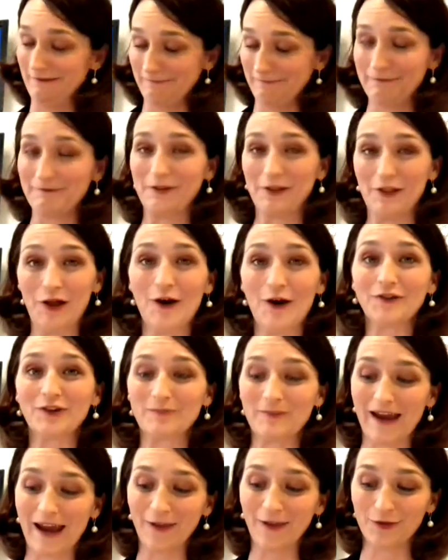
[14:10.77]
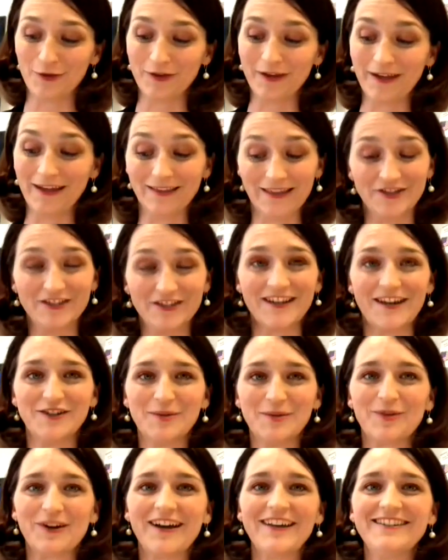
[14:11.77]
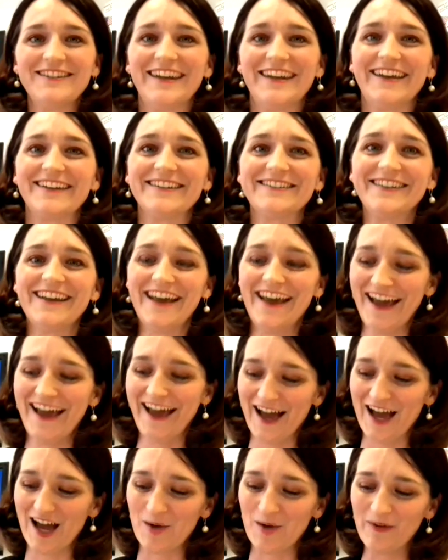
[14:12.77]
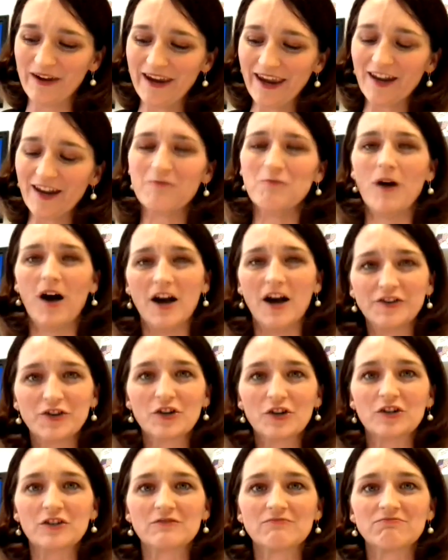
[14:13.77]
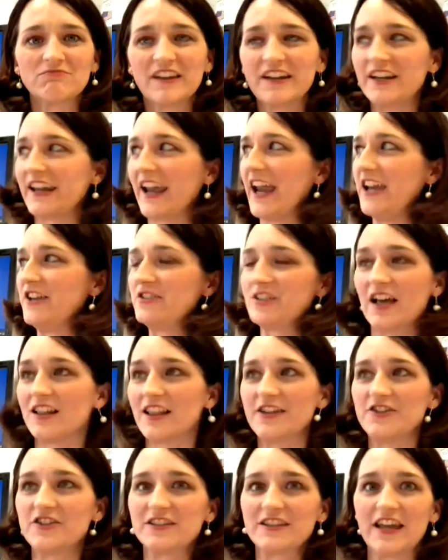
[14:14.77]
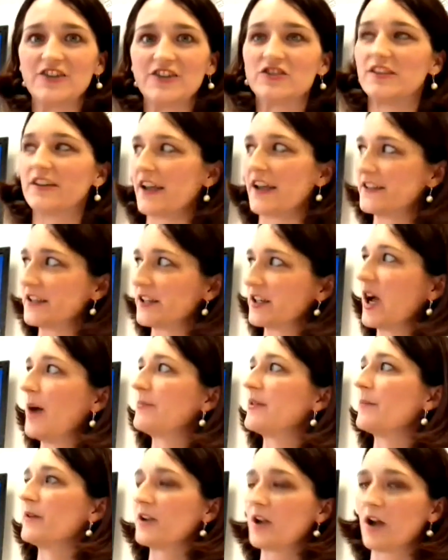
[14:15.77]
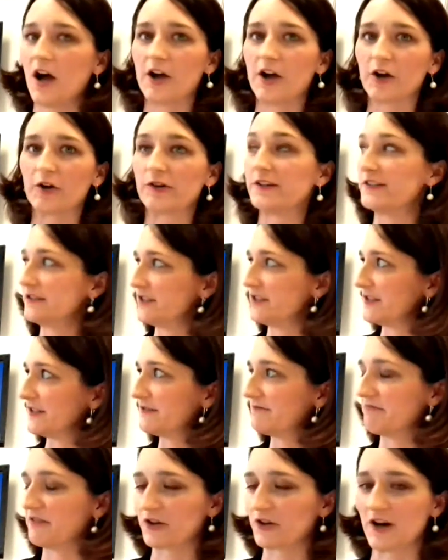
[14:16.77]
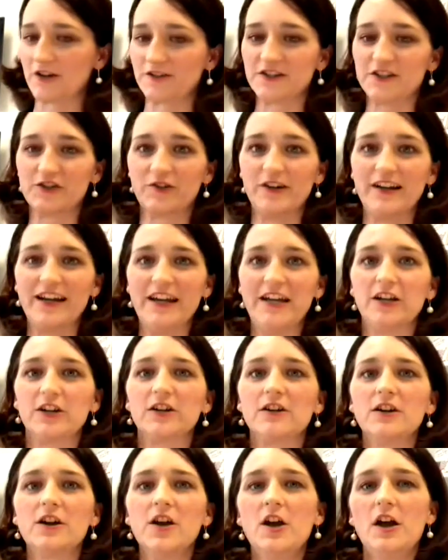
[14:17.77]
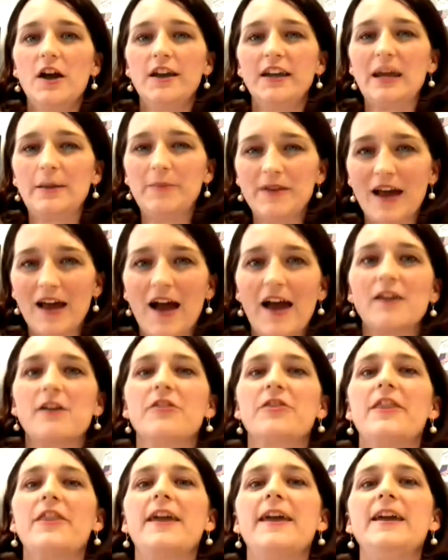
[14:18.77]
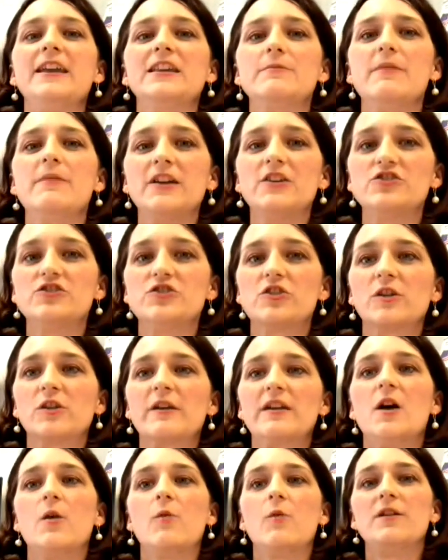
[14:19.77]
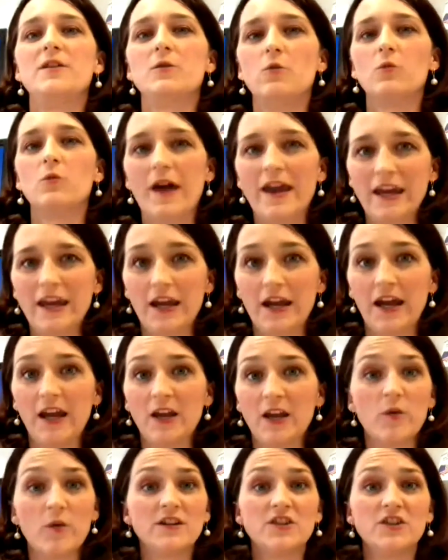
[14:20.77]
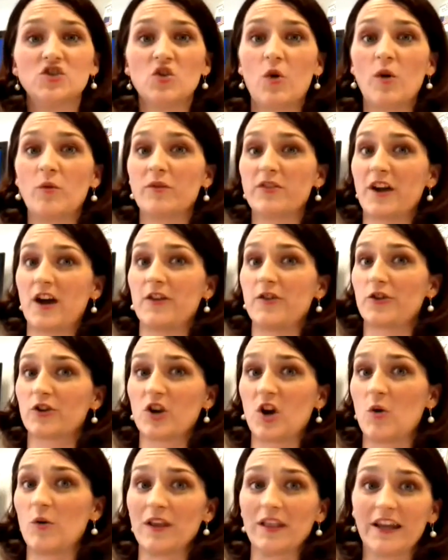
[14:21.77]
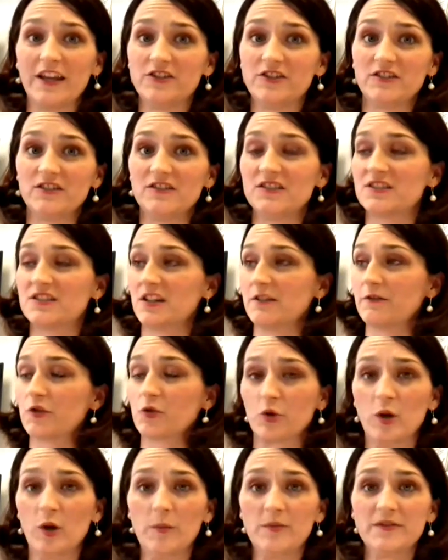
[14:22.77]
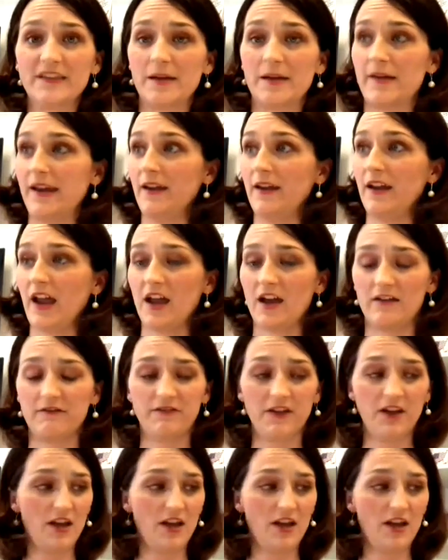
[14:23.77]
laws are made through the legislation process. We kind of monitor legislation as it comes up in Congress, just across the street here, keeping an eye on things, making sure we know when to weigh in, when to join with other coalitions of groups that may have